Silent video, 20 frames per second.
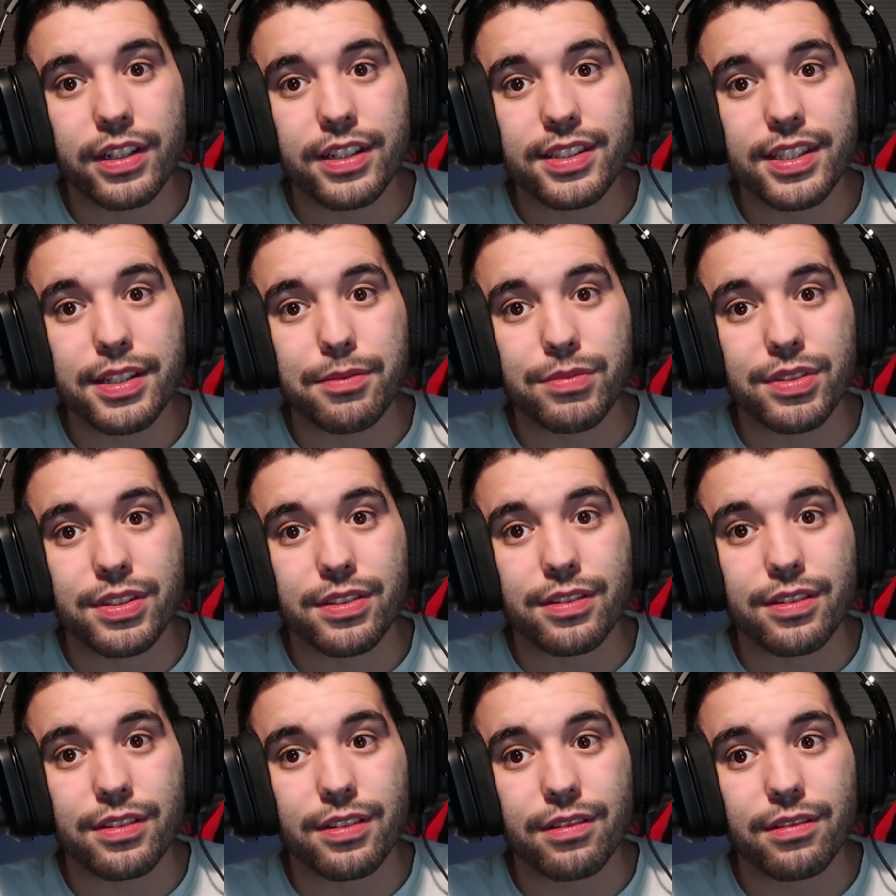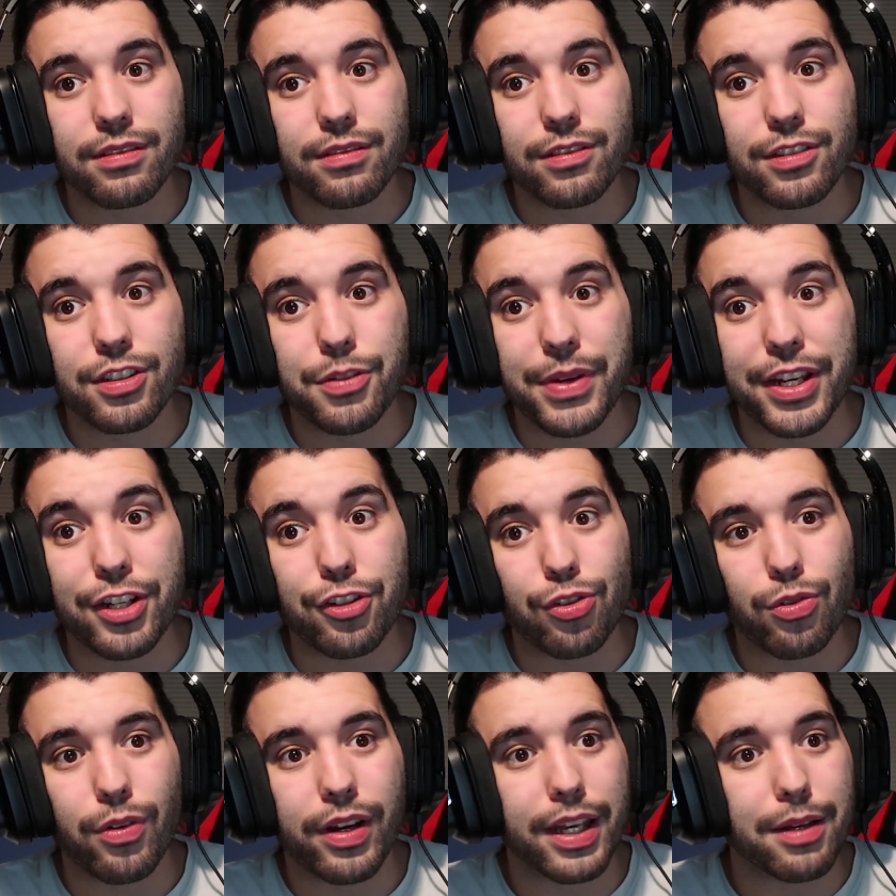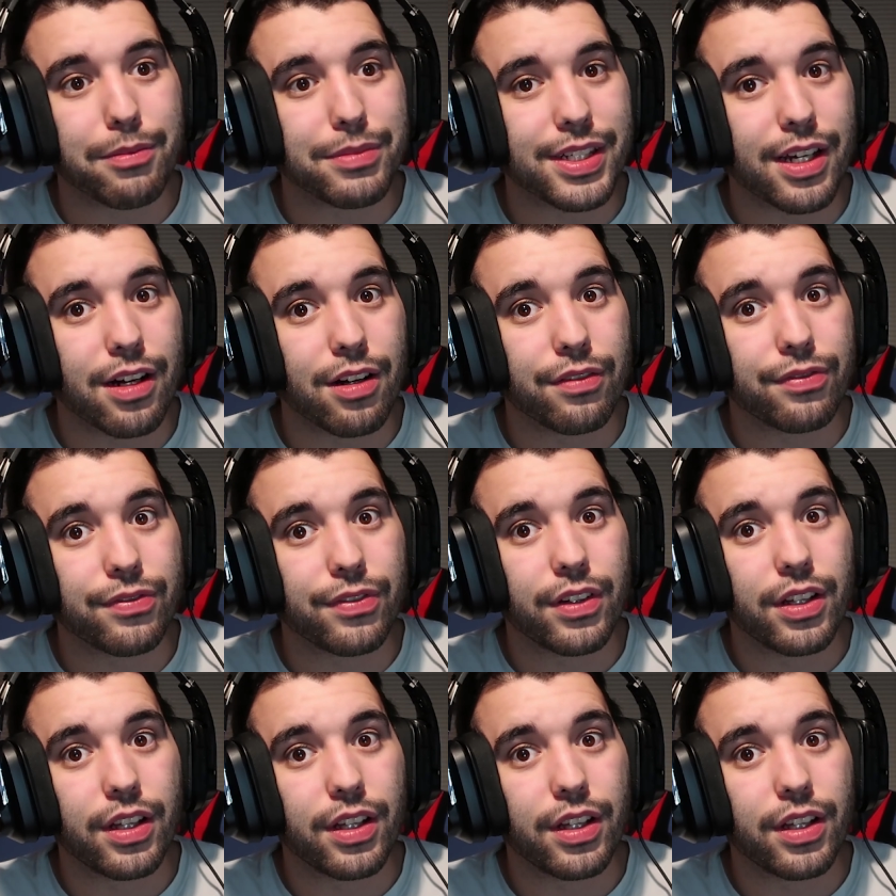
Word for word: He seems to be enjoying himself.